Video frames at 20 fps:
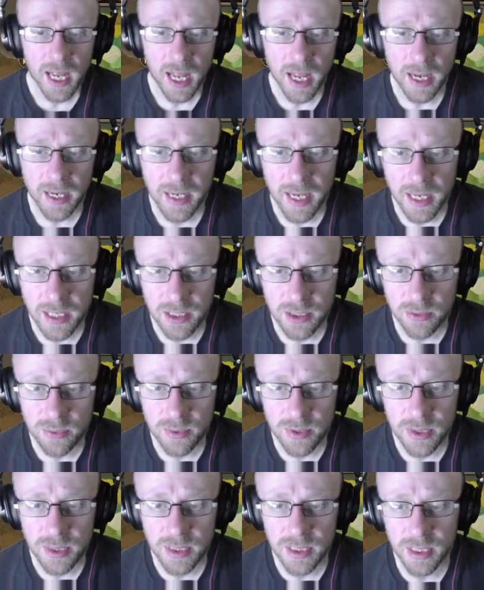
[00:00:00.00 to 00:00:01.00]

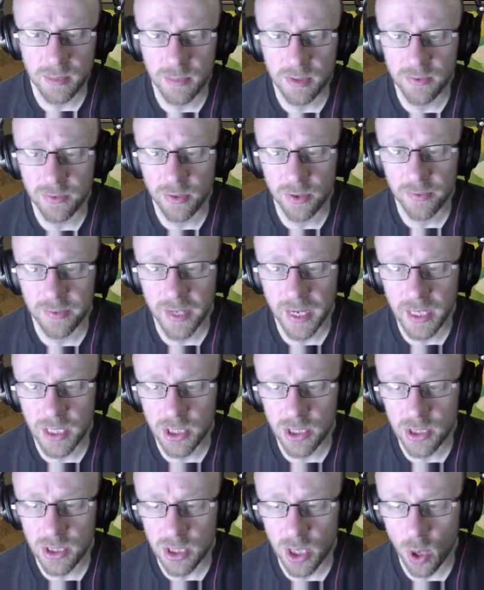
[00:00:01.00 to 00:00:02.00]
castles, similar
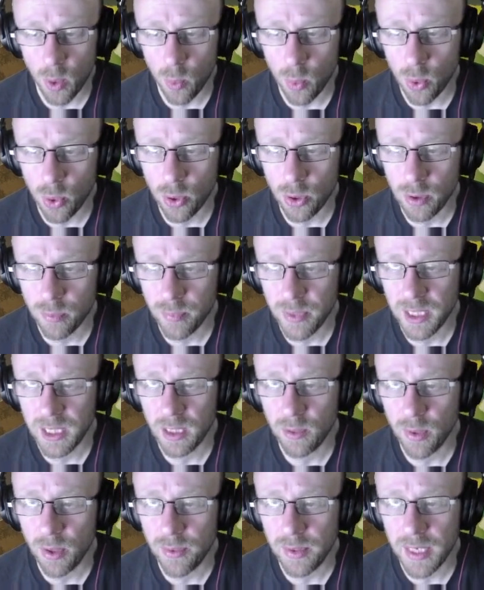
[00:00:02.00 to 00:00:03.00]
fortifications, are walled, meaning you
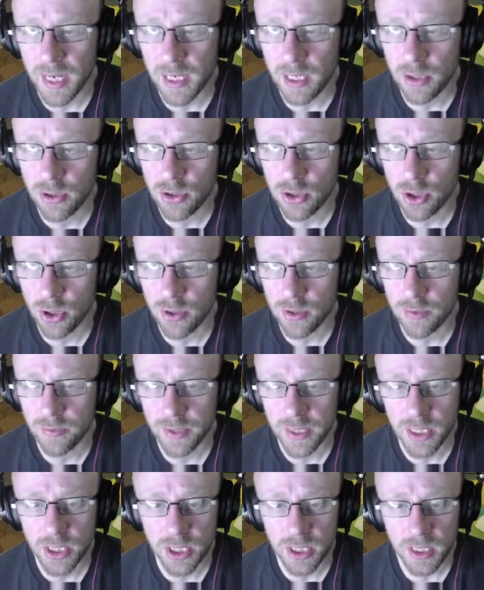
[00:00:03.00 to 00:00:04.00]
won't gain control of the
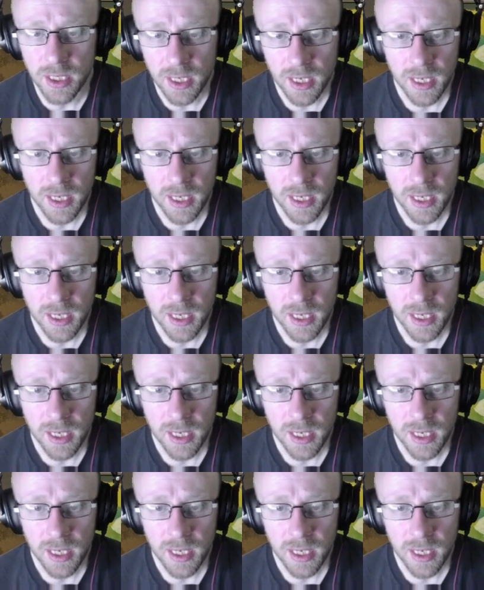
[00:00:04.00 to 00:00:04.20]
region